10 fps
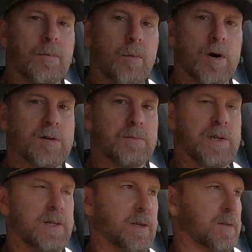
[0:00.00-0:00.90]
worship
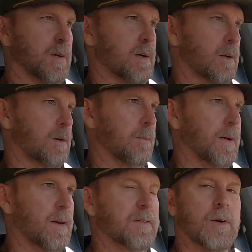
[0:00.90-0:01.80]
Jesus a, a little bit.